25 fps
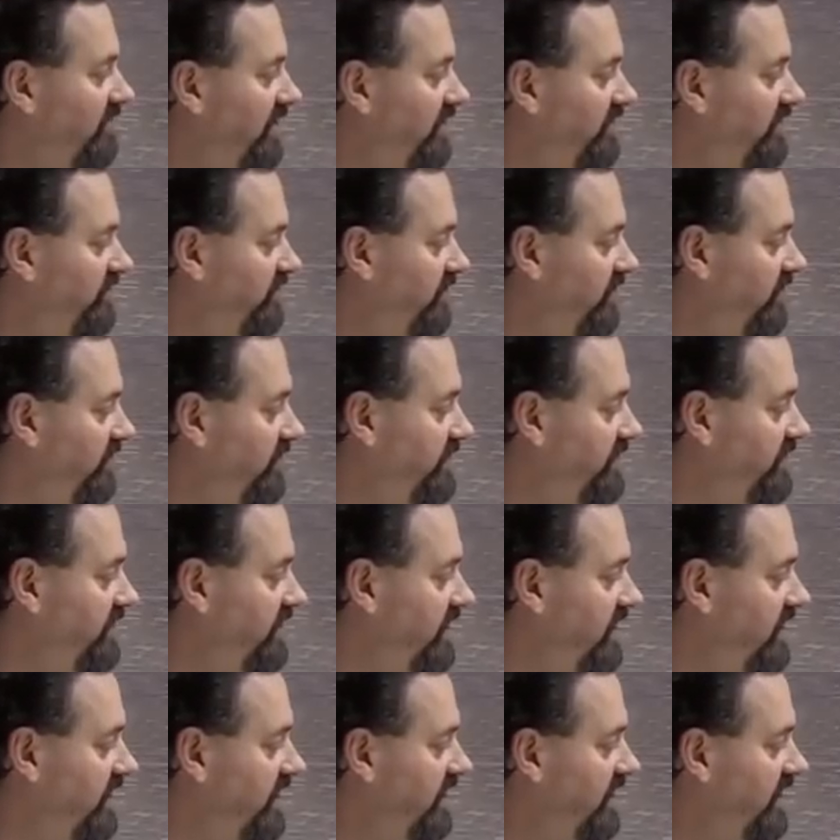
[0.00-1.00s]
run through it.
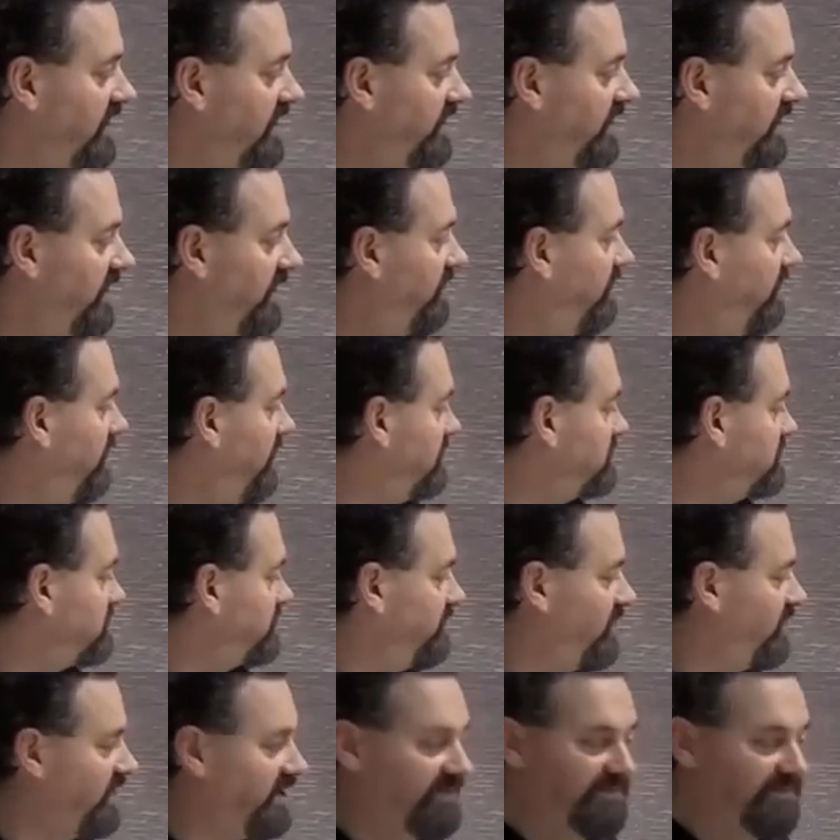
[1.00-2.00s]
Now, as
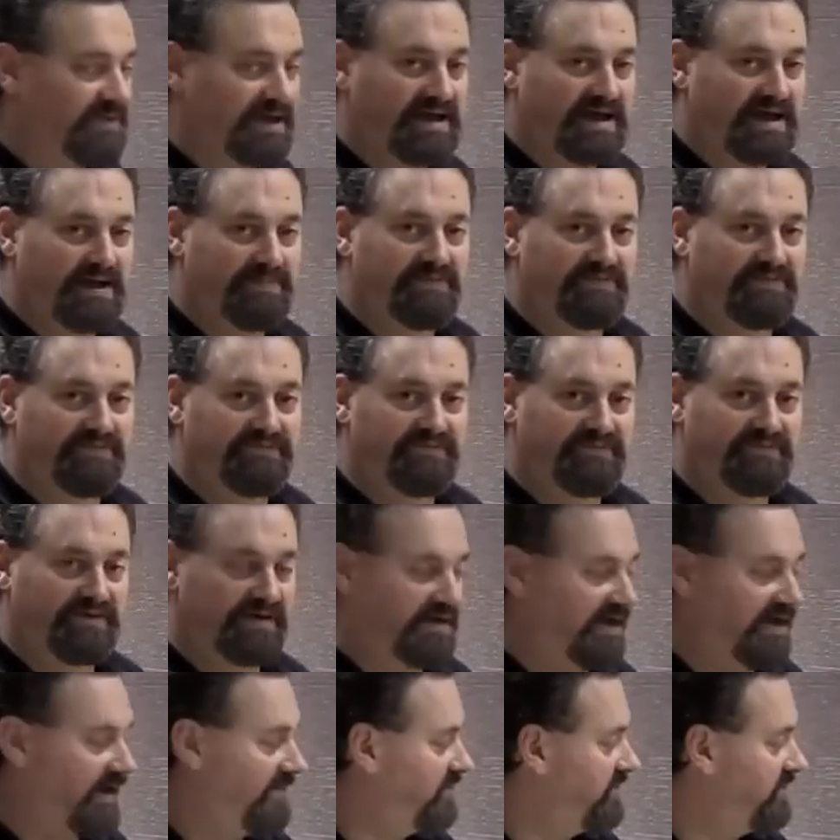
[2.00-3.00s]
I'm running back up
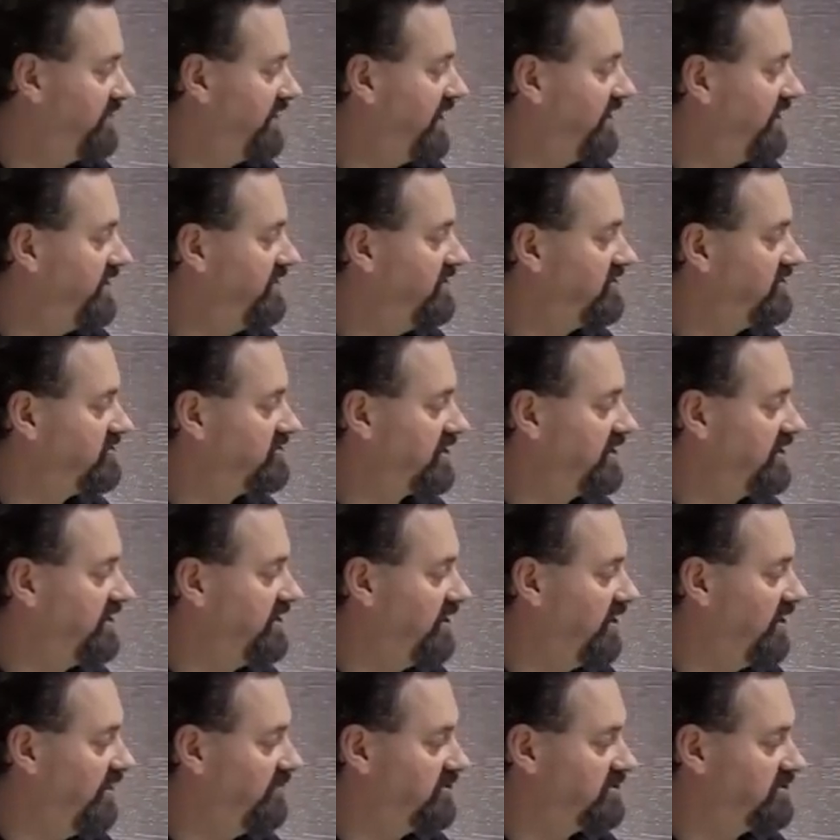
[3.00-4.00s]
and down
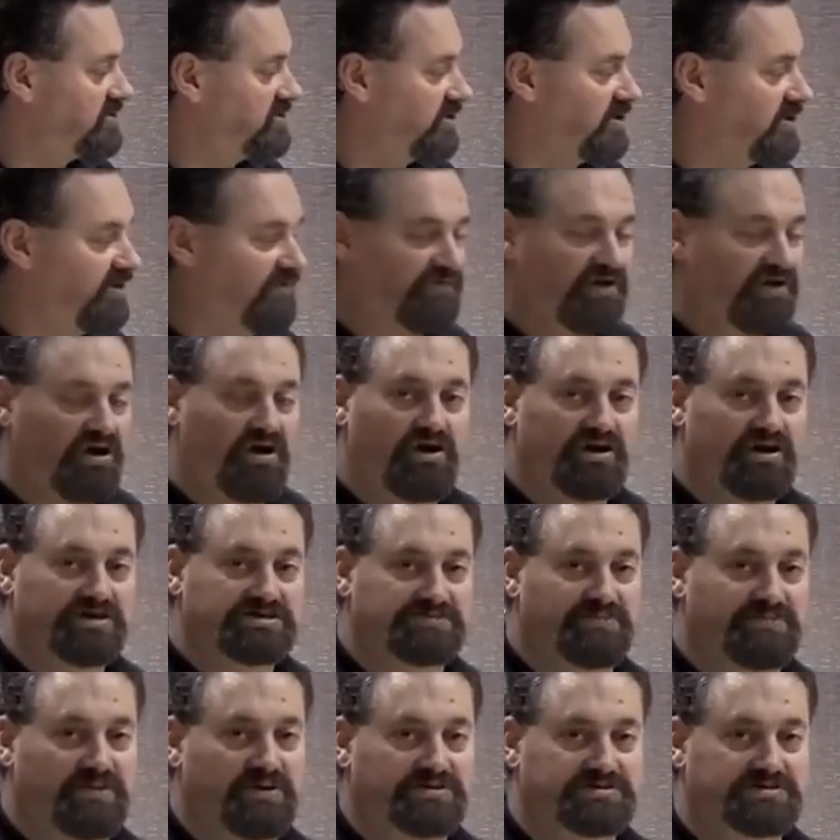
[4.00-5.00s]
initially, I'm just looking for high
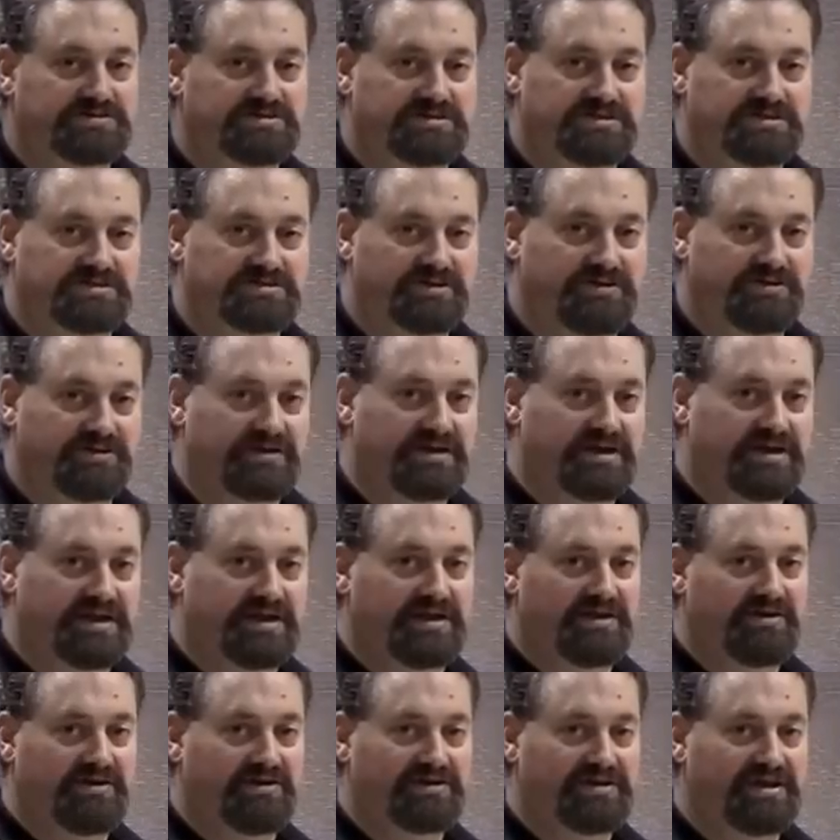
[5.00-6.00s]
spots, just so I can get
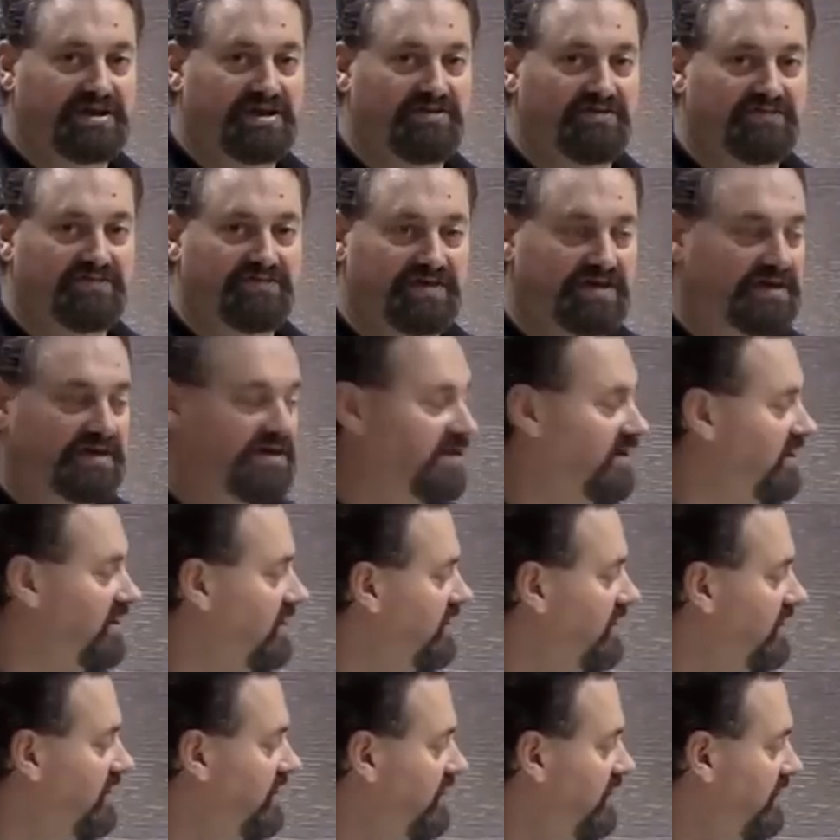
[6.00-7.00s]
an idea of the
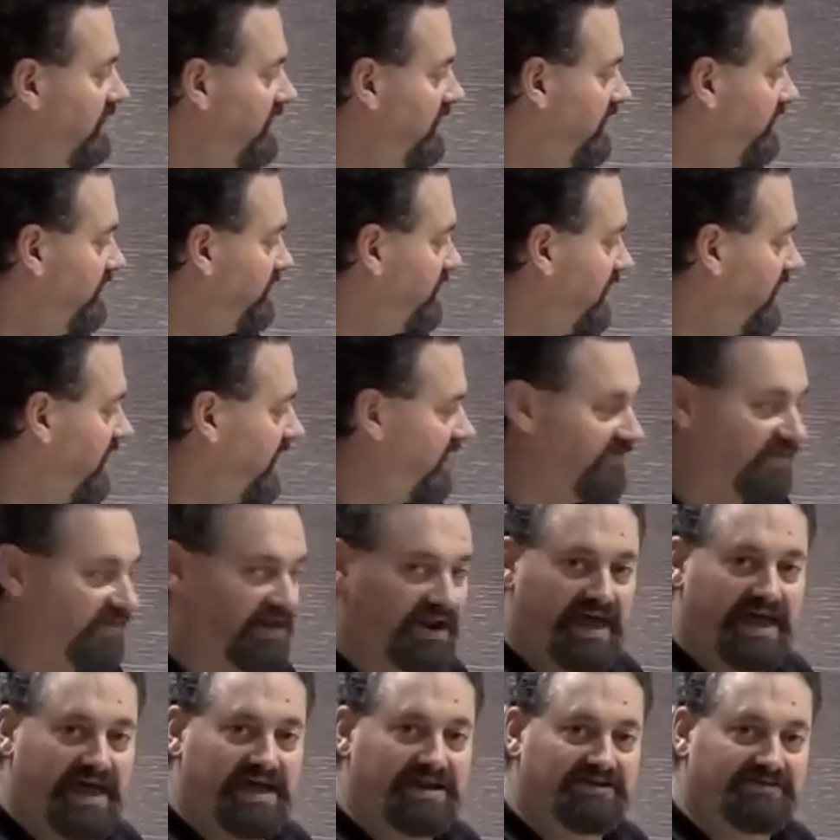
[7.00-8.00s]
lay of the
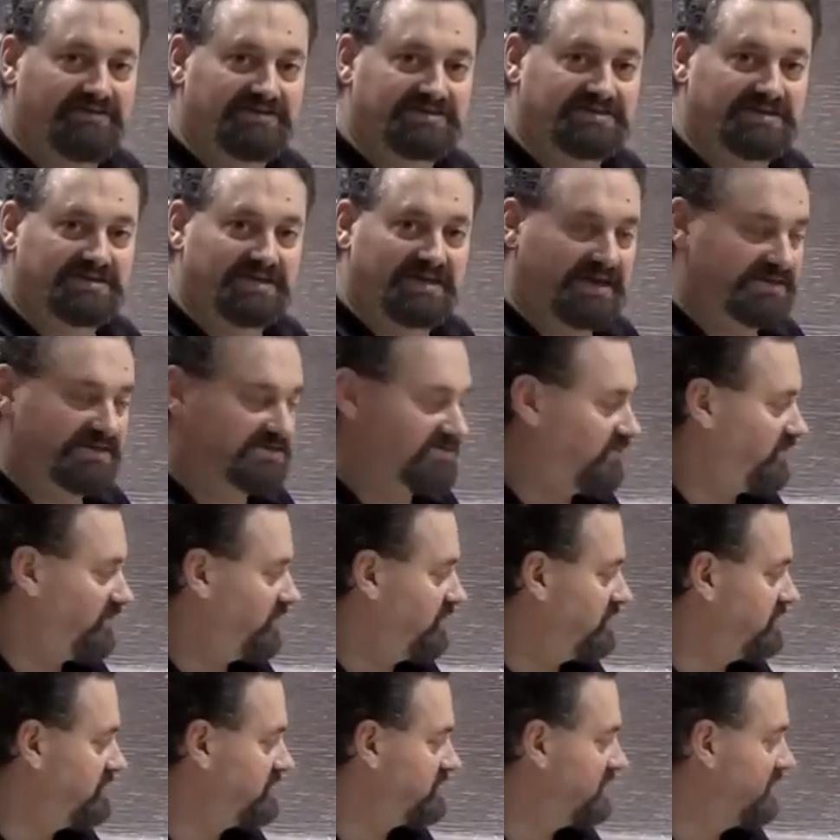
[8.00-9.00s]
land as it
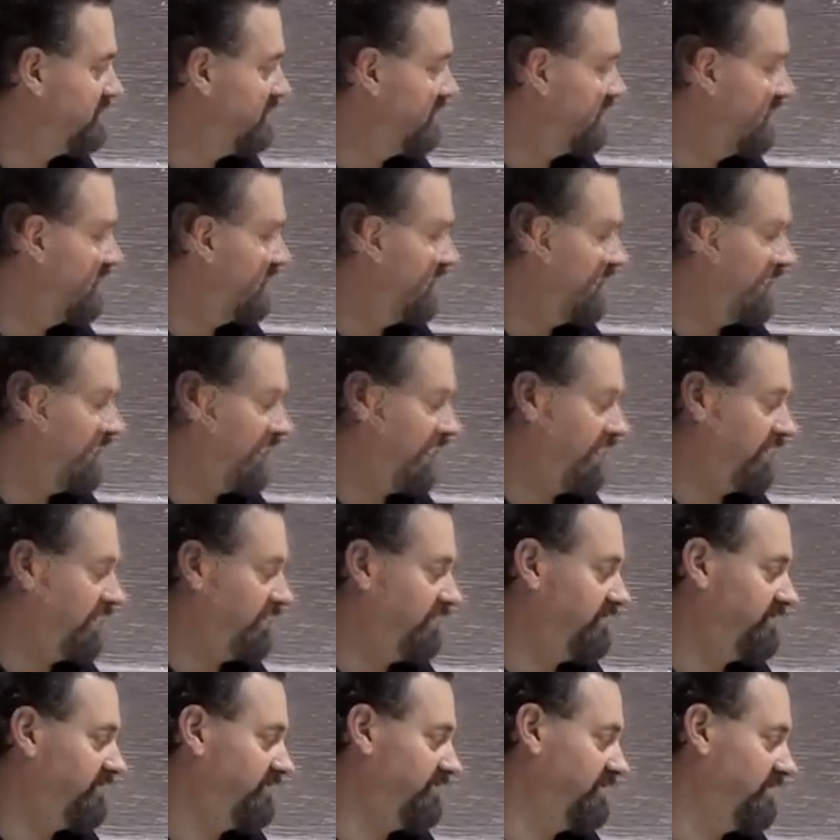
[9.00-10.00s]
was.
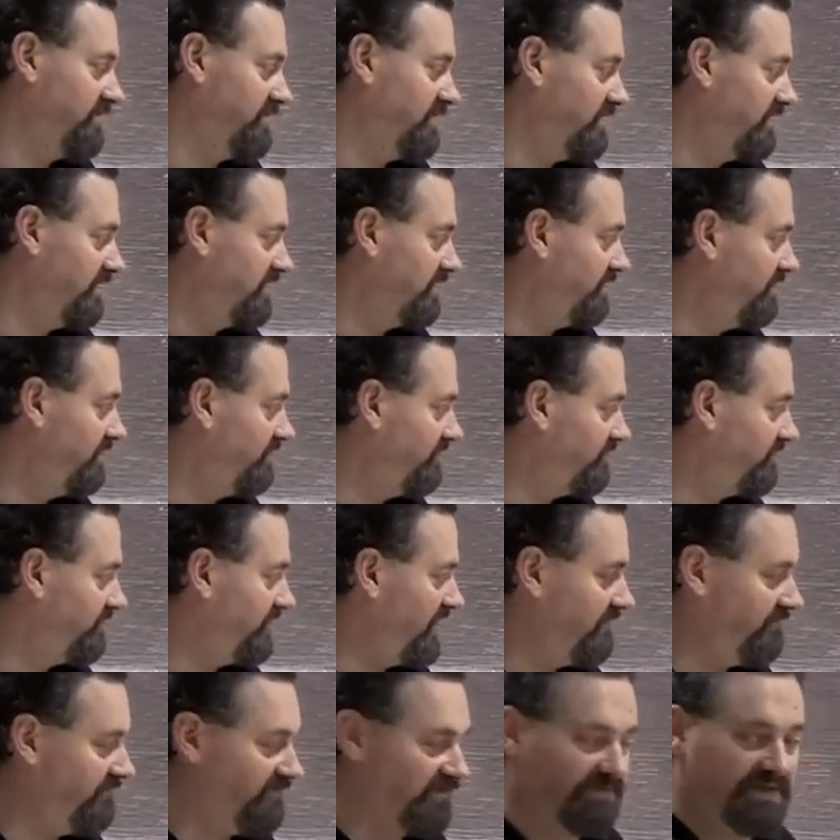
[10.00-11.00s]
And
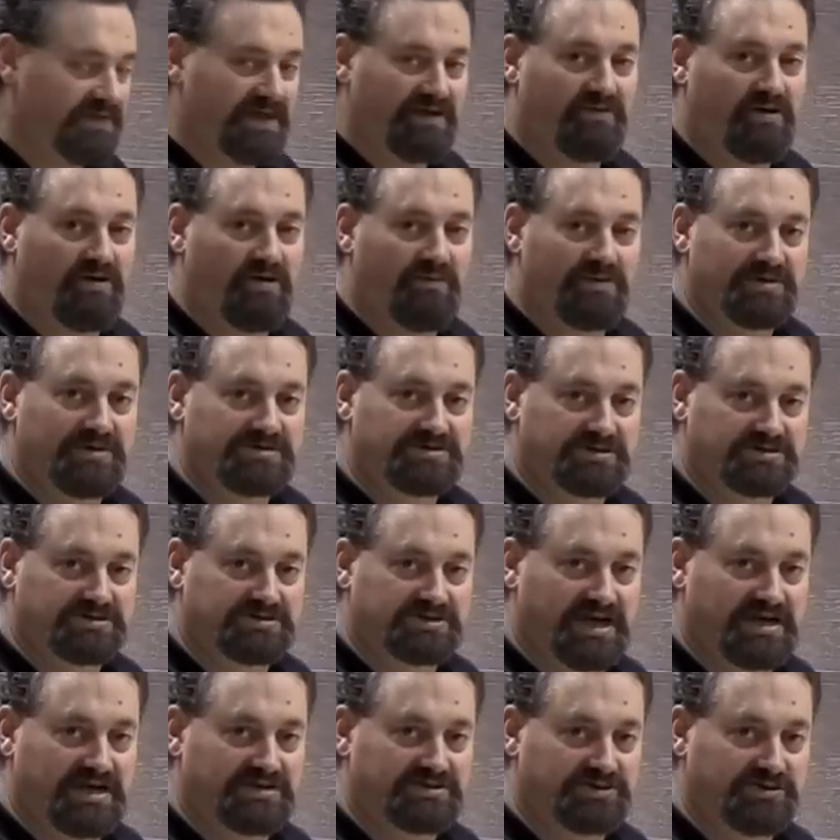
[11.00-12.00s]
then from there onwards, I'll
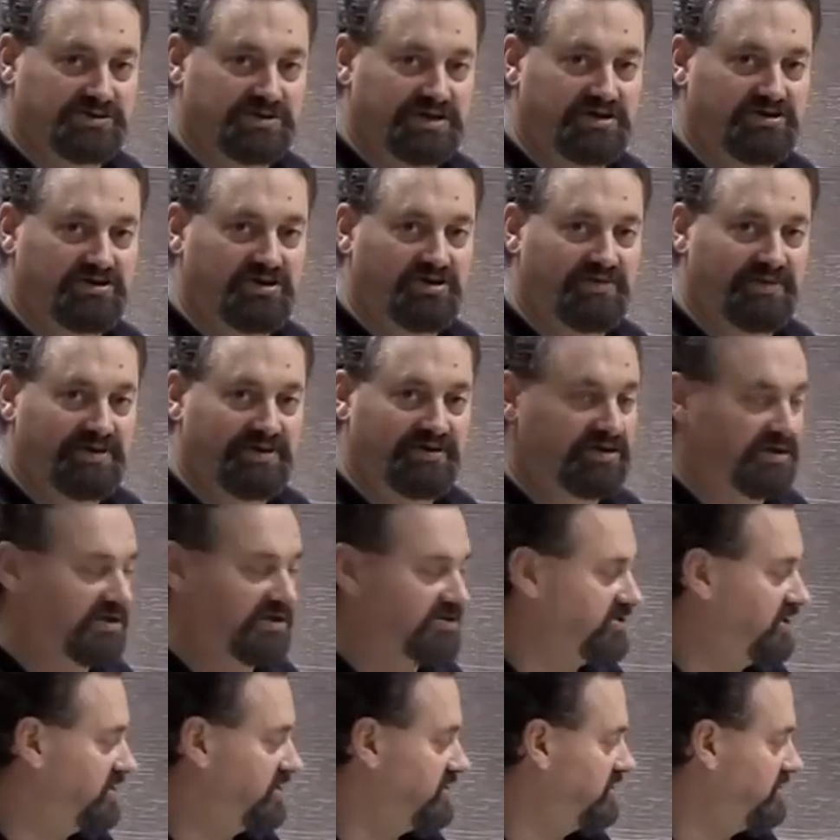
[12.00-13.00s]
start doing
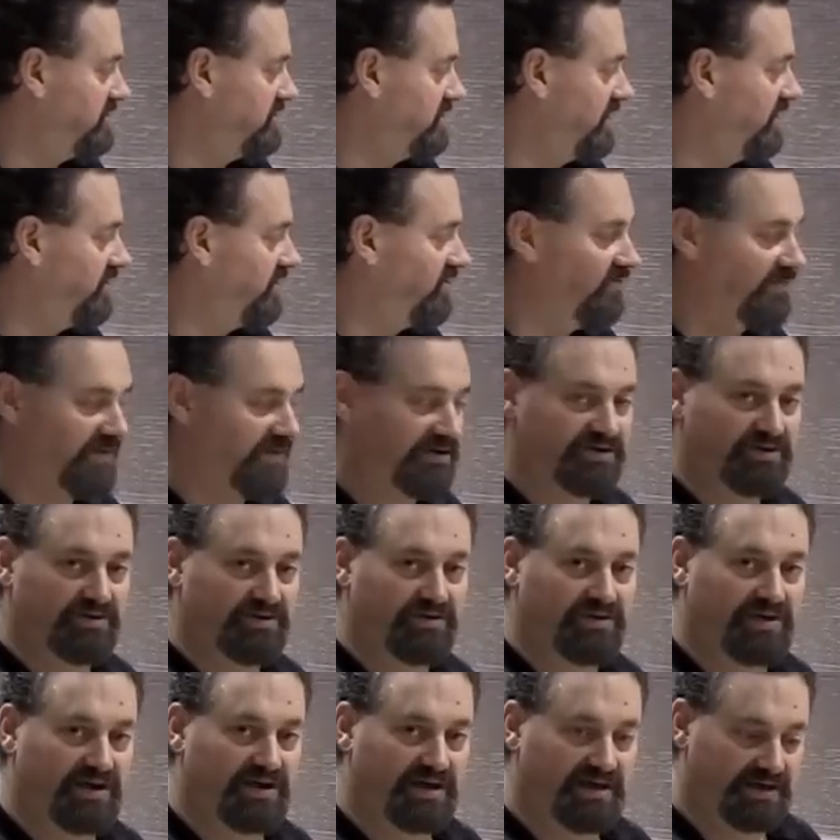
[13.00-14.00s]

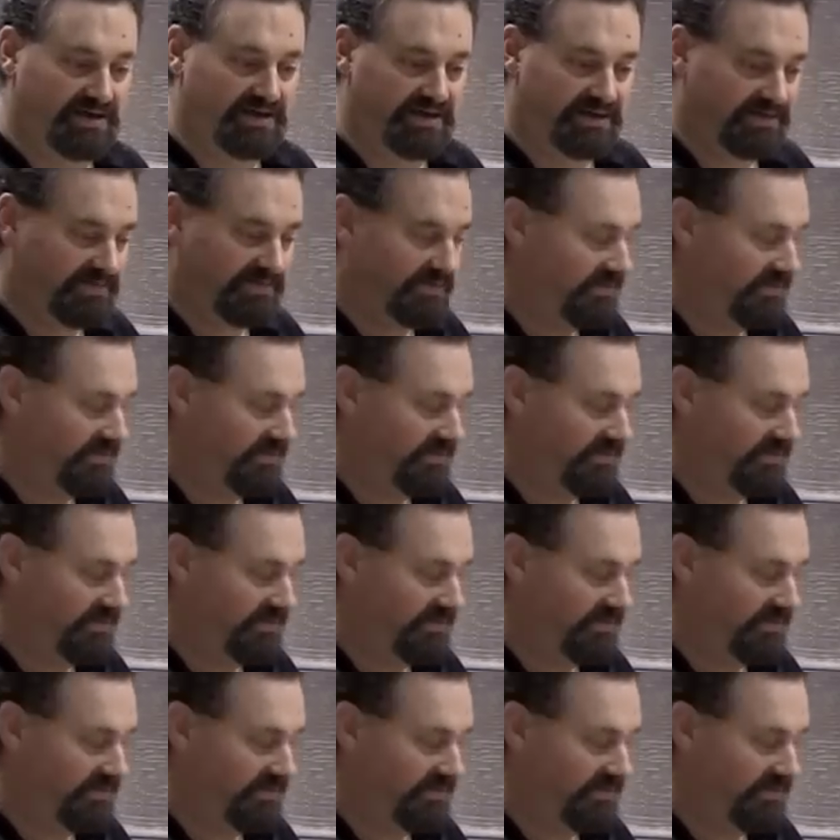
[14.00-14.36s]
incremental